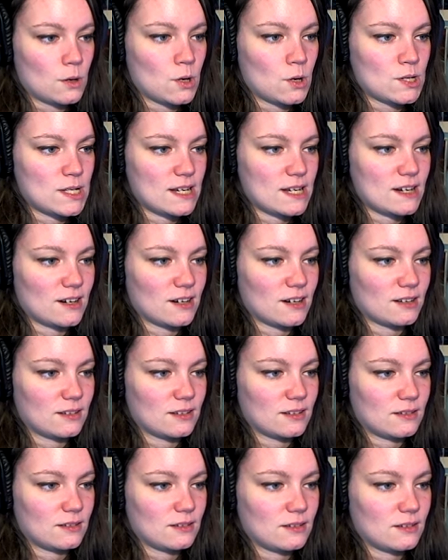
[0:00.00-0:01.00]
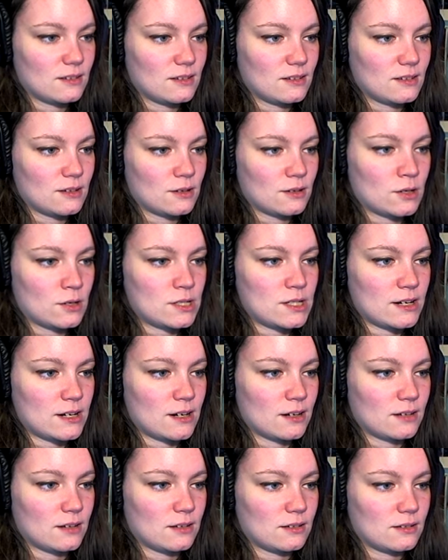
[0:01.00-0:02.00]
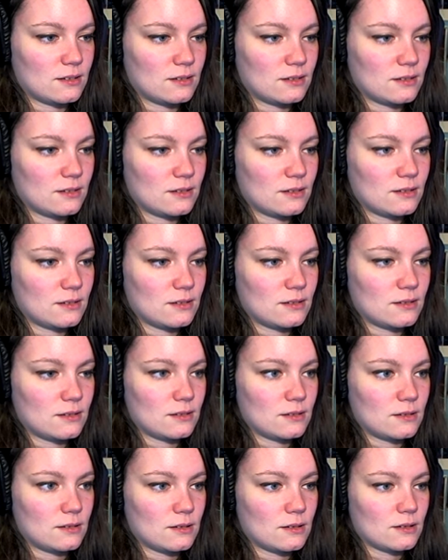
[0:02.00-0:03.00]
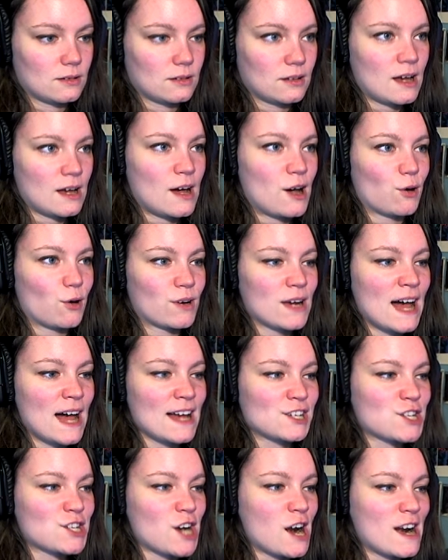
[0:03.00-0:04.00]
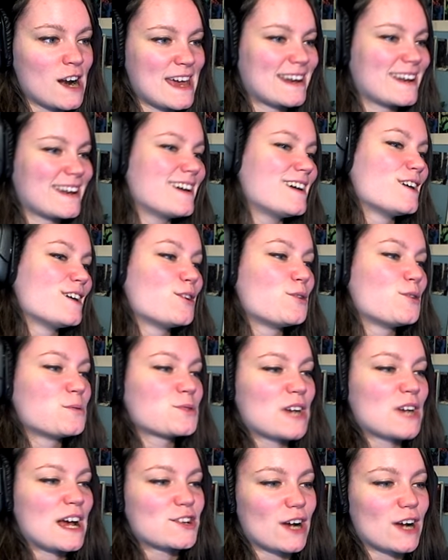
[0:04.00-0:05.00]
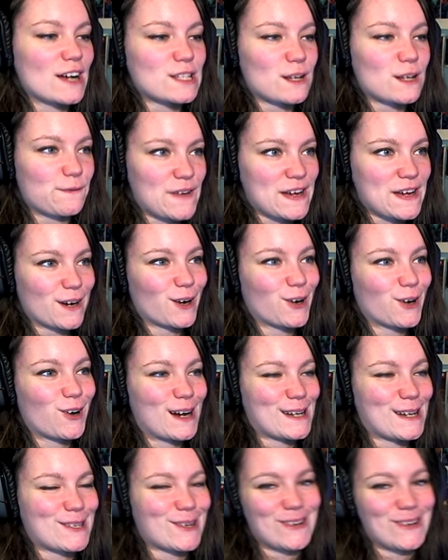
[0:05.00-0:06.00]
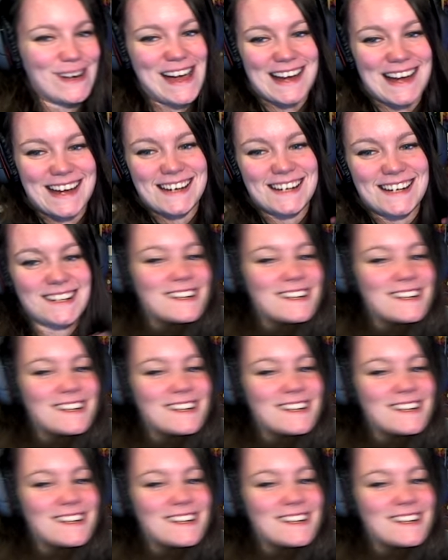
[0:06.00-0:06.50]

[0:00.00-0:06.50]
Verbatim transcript: Oh dear. Oh dear. Oh, gosh darn it! Undyne draws her finger across her neck.